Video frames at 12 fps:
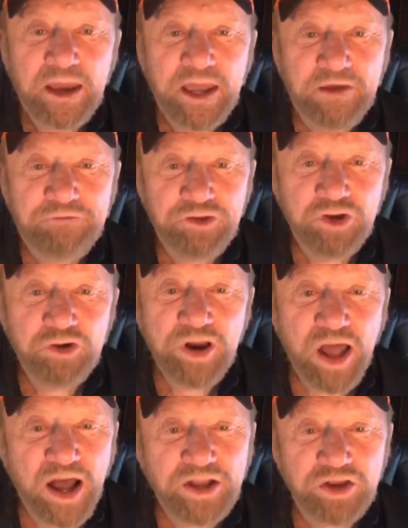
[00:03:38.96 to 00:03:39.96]
If you're
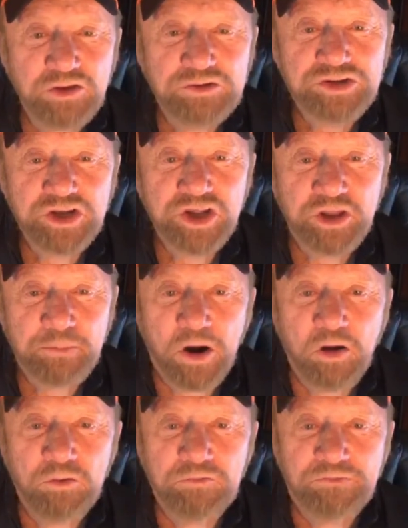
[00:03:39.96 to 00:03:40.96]
not using the
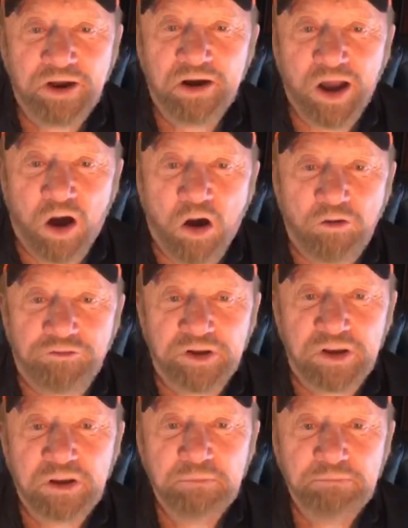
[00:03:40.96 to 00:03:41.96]
boat very often,